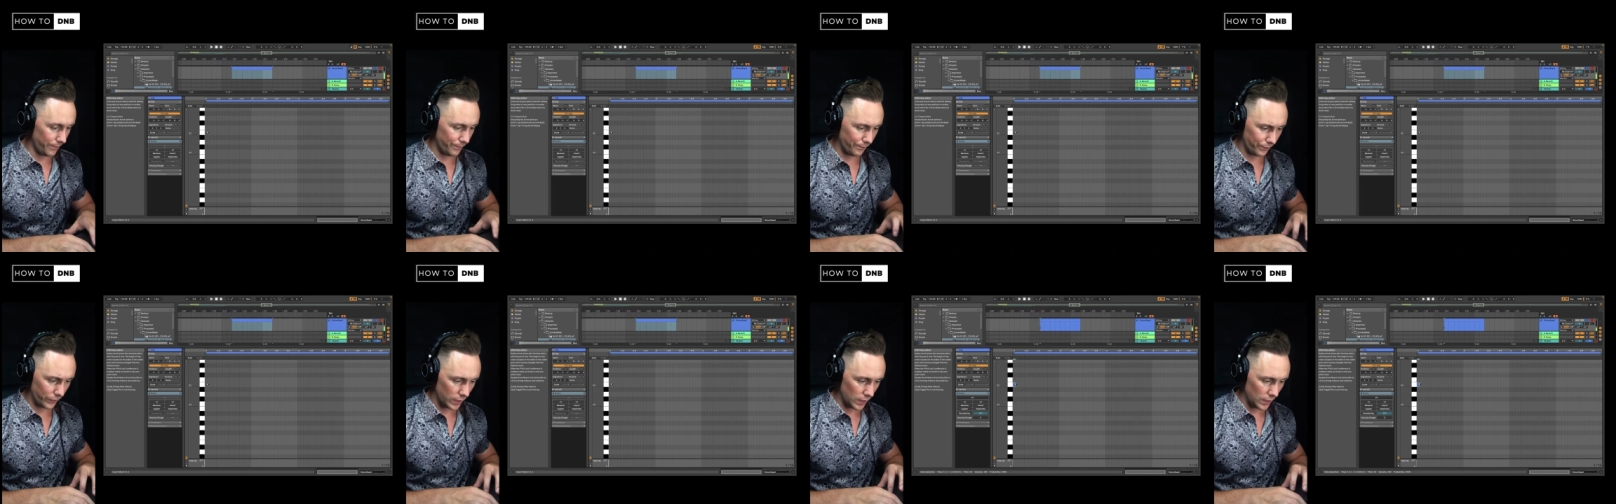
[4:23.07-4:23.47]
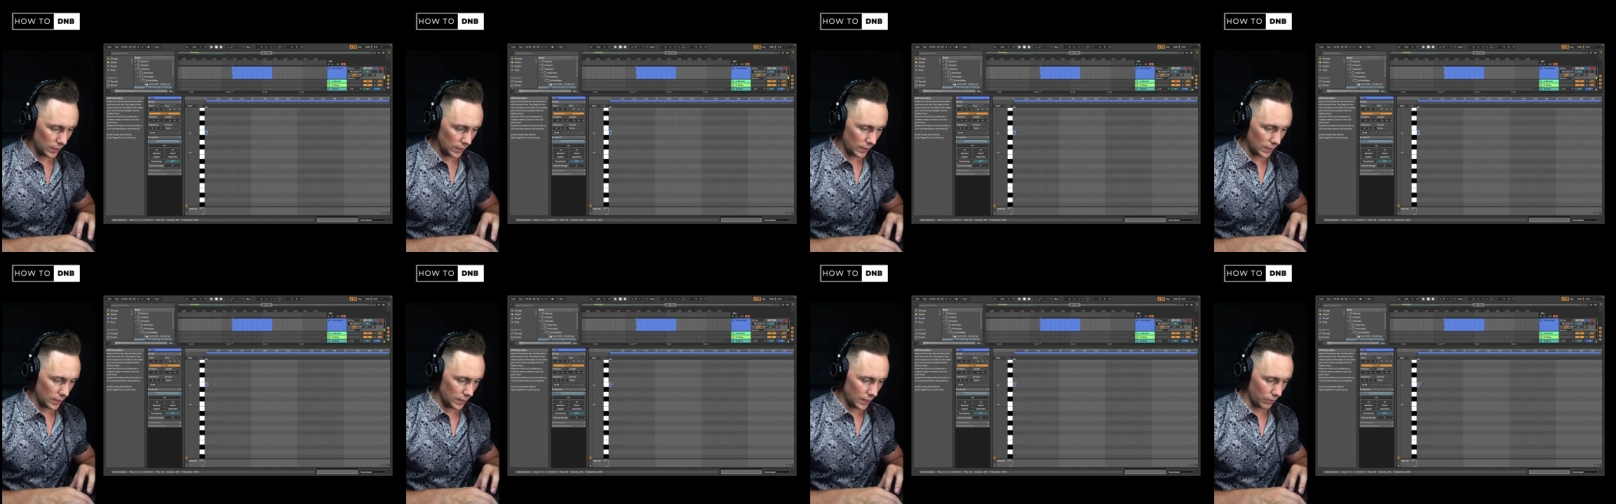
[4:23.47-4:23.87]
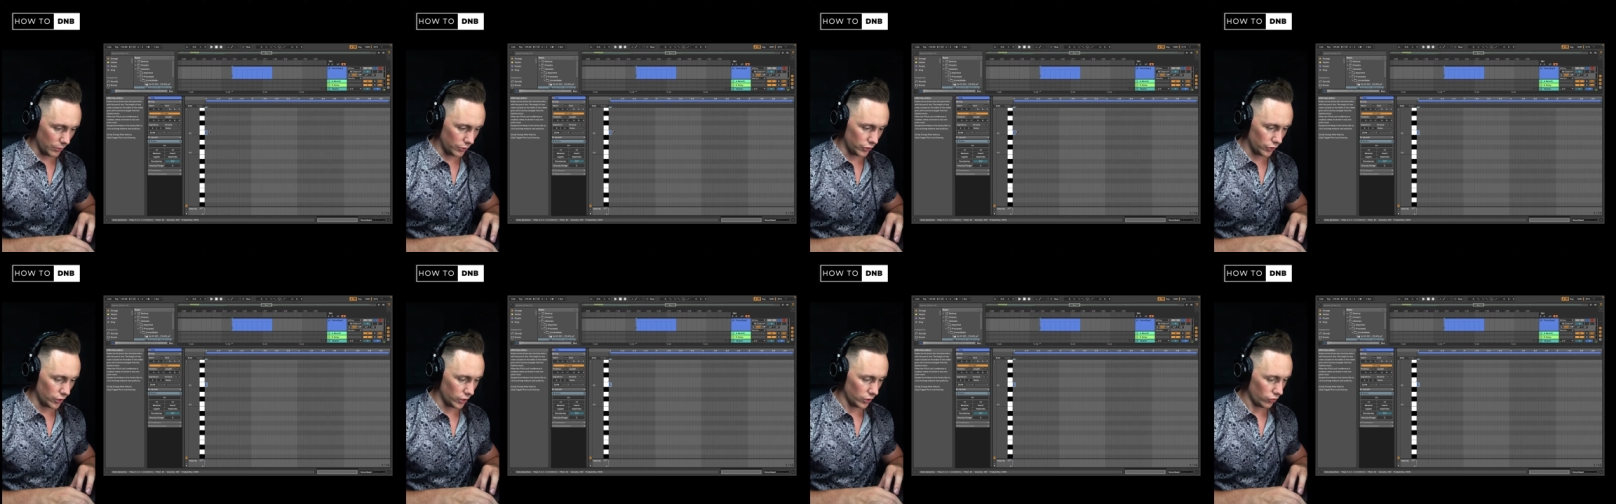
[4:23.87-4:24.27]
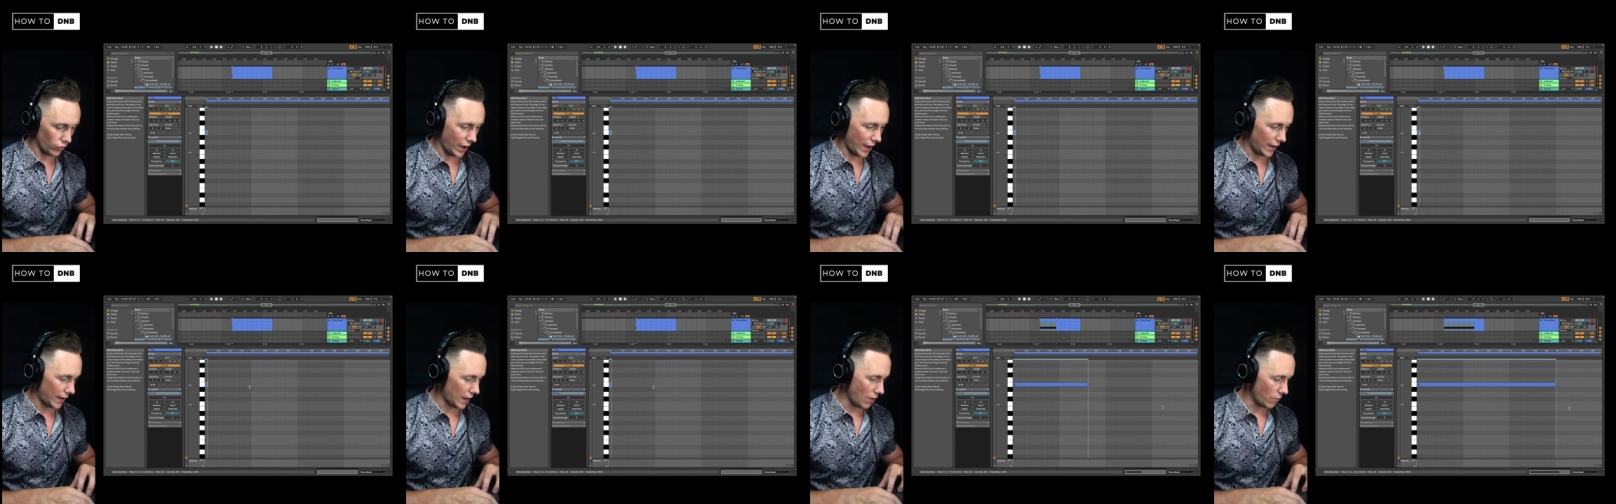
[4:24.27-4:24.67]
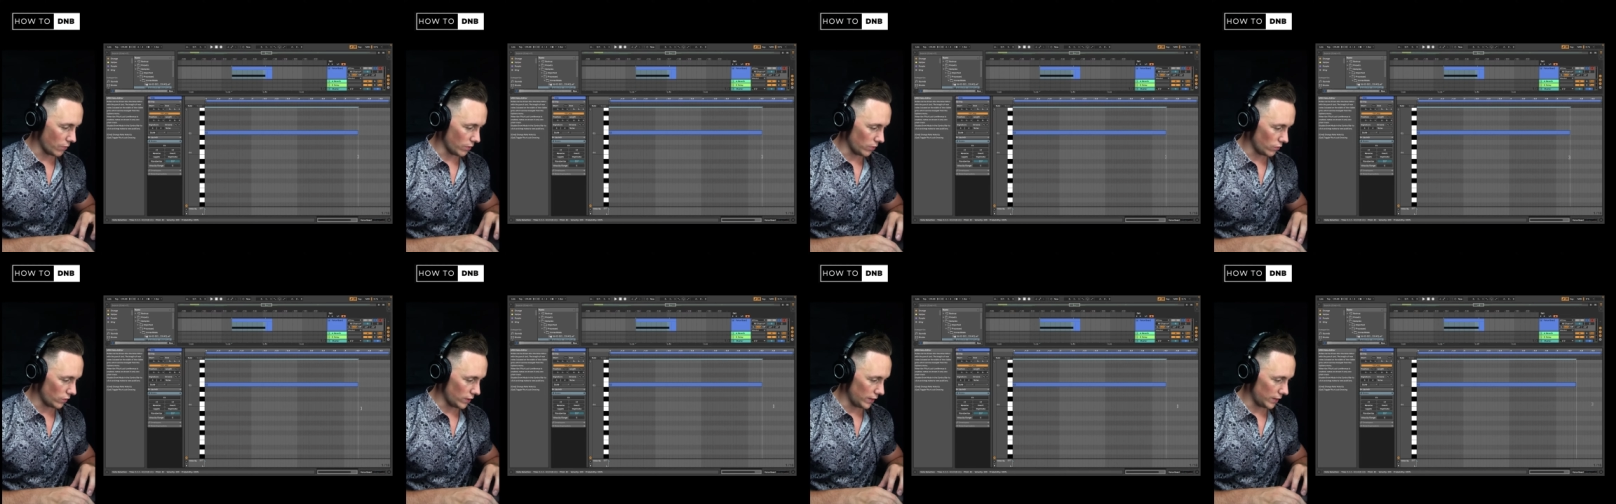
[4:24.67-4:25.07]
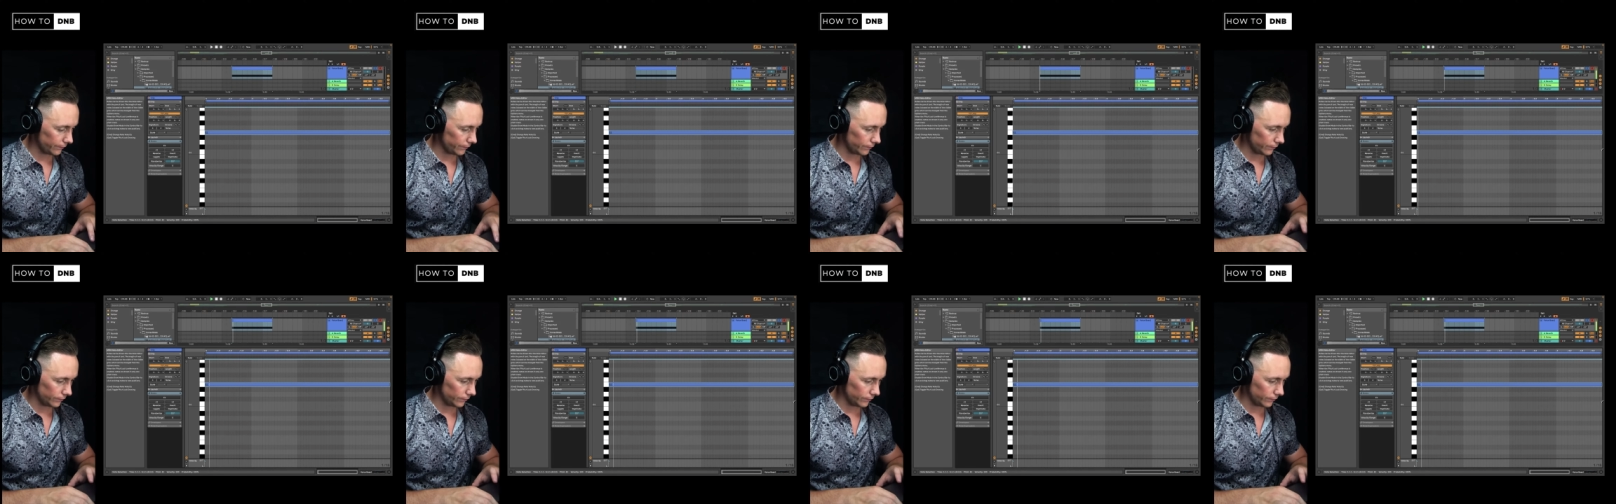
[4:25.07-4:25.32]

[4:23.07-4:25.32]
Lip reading: And we're just gonna drag it out real quick.